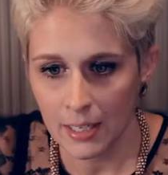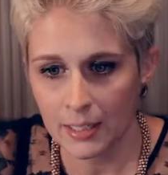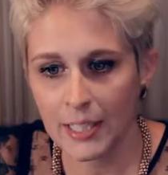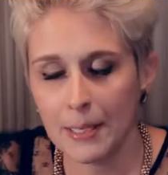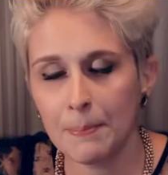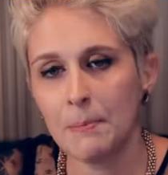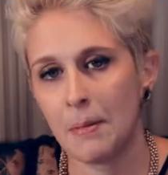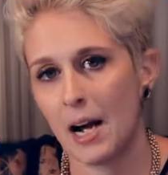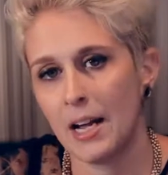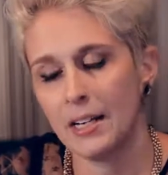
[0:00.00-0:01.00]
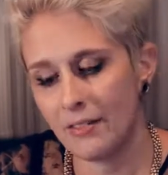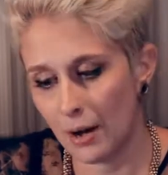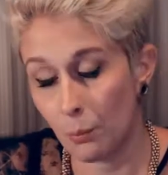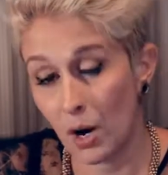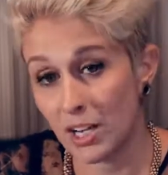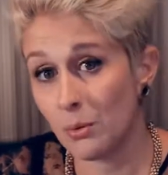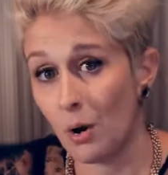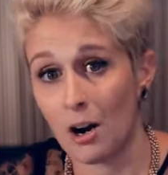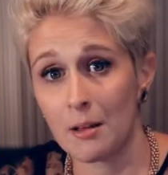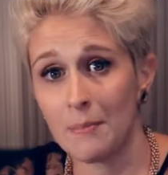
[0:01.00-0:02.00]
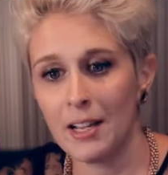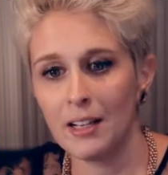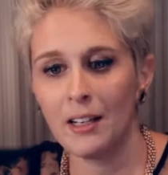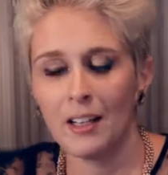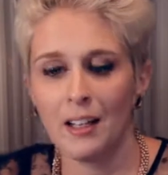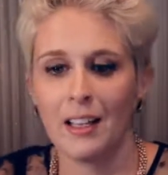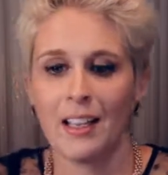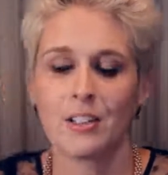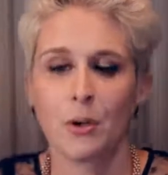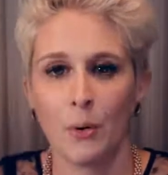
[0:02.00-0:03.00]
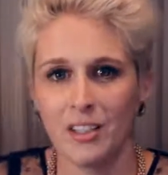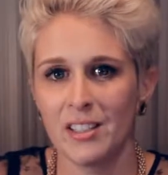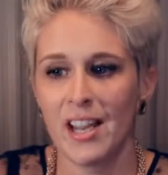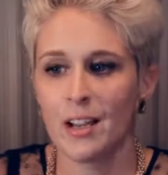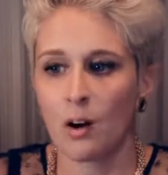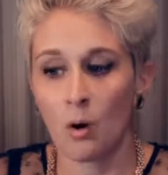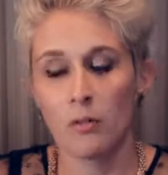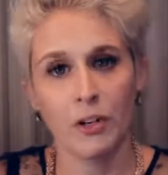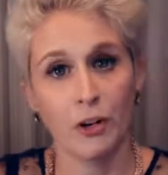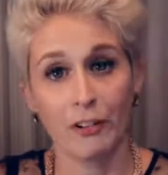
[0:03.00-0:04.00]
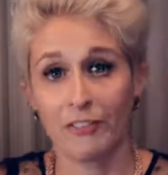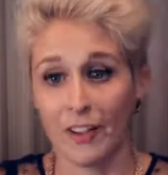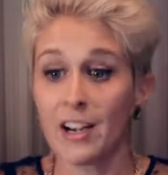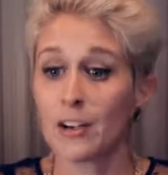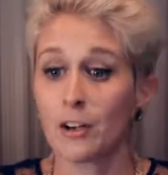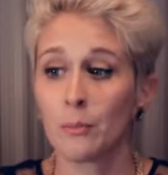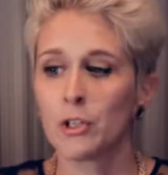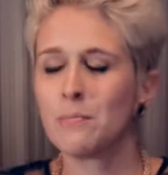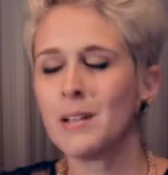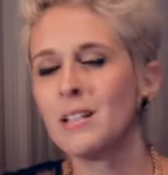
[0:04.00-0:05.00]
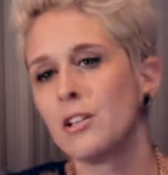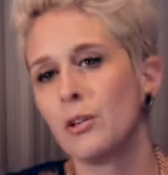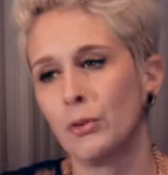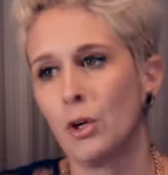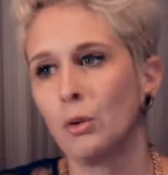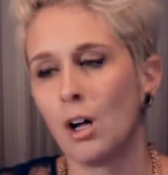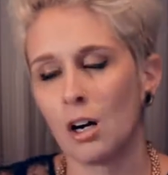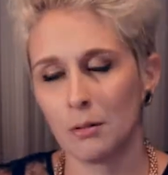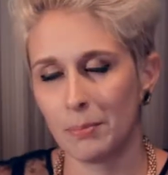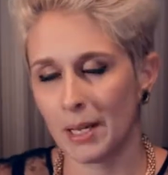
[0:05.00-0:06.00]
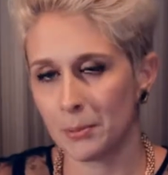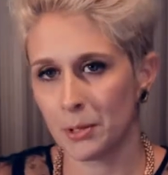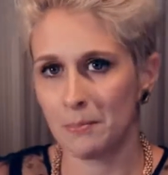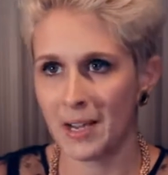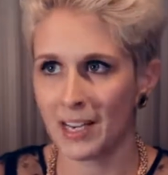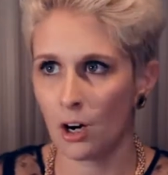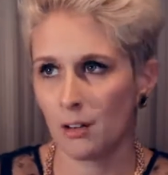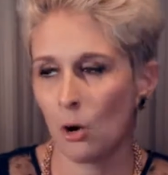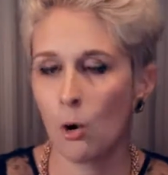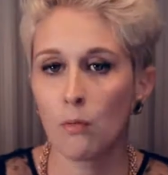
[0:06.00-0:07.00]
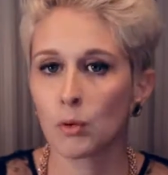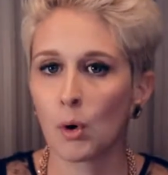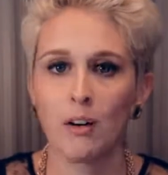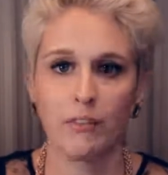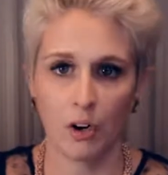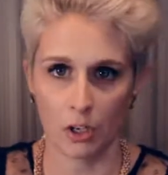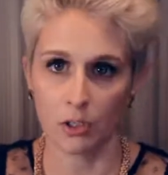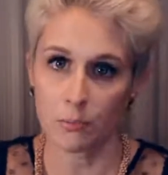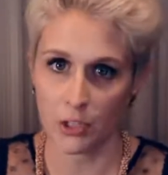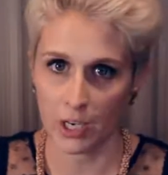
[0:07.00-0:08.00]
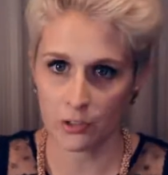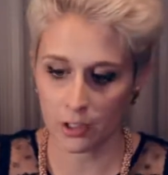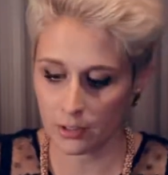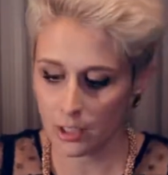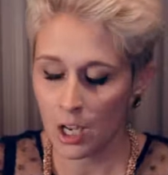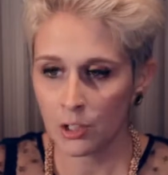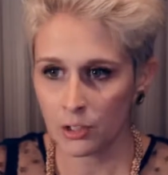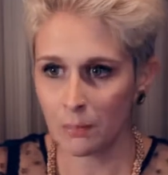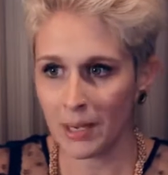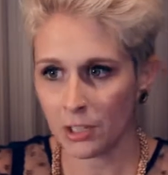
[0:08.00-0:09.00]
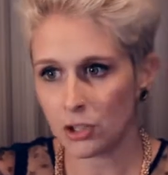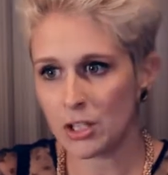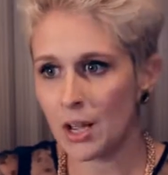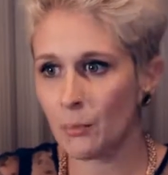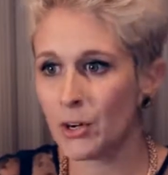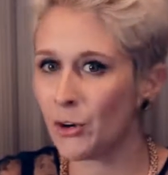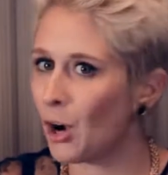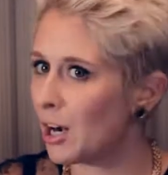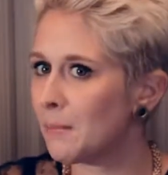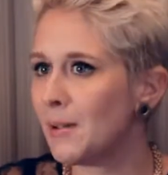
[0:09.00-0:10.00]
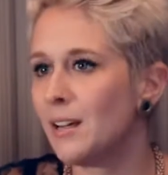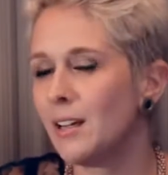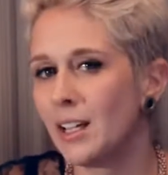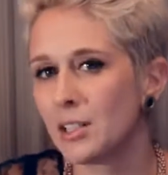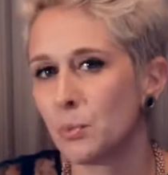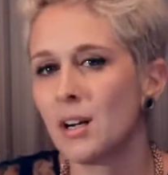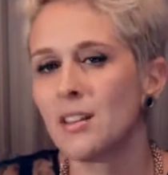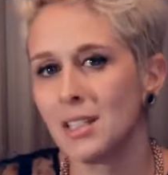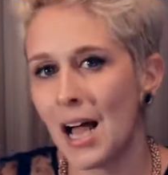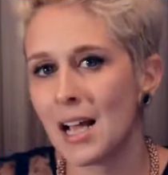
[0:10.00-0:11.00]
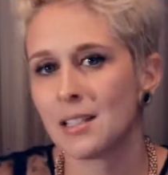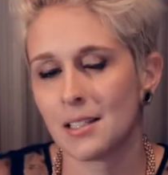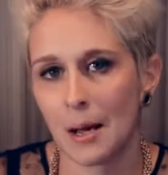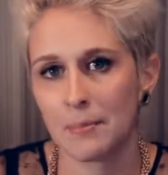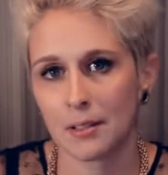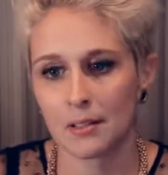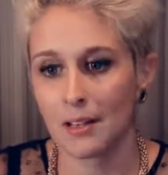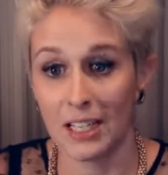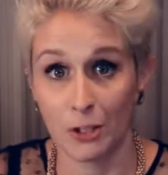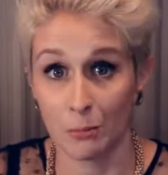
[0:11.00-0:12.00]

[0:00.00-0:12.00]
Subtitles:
Keep in mind that when you automate, it's going to take over your fader, which means that you'll no longer be able to make overall volume changes. So make sure that when you're automating, it's one of the last steps in your